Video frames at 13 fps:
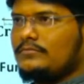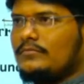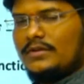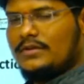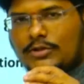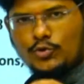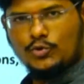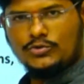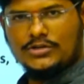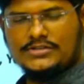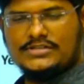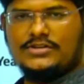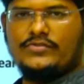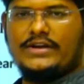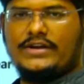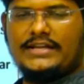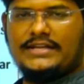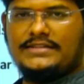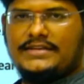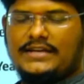In
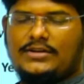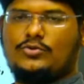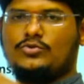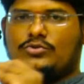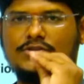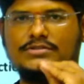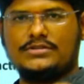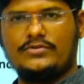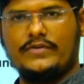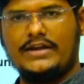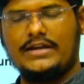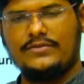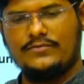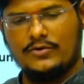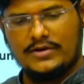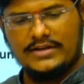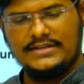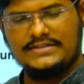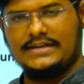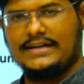2023 and 2024
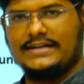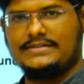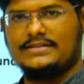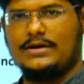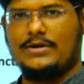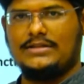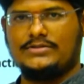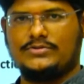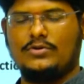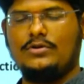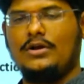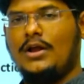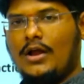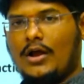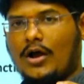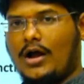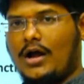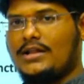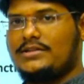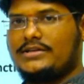recent exam also,
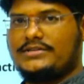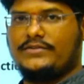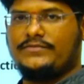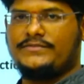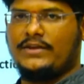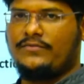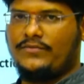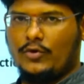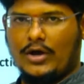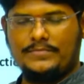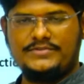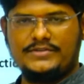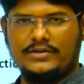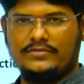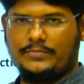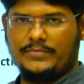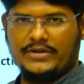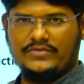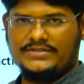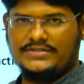all the shifts, if you observe the
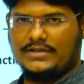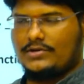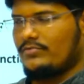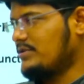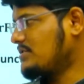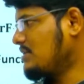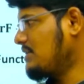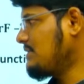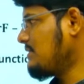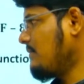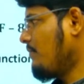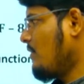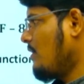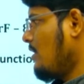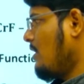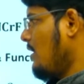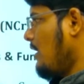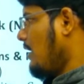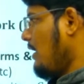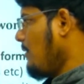previous year questions,
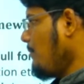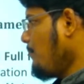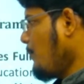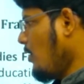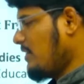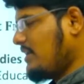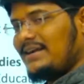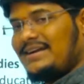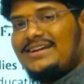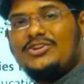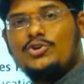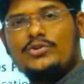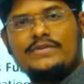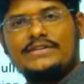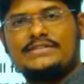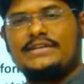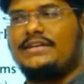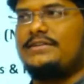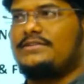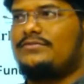important
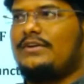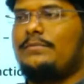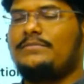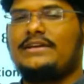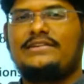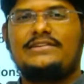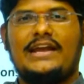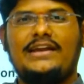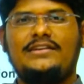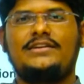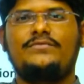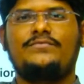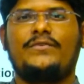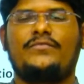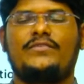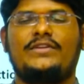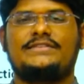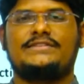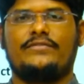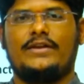universities from the
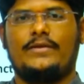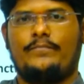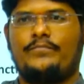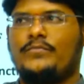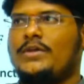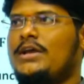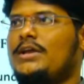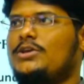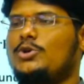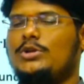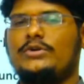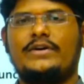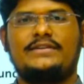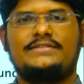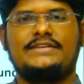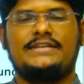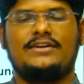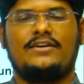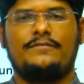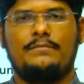1857, University
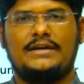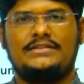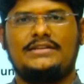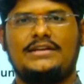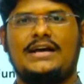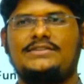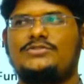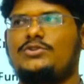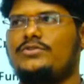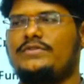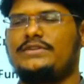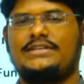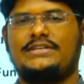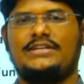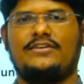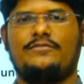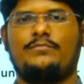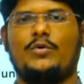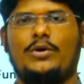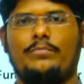of Madras, University of
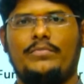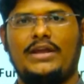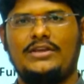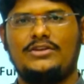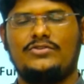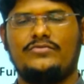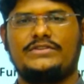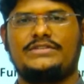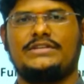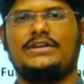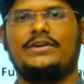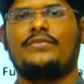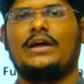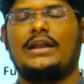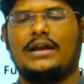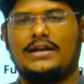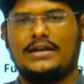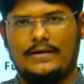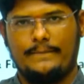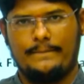Bombay, University of Calcutta.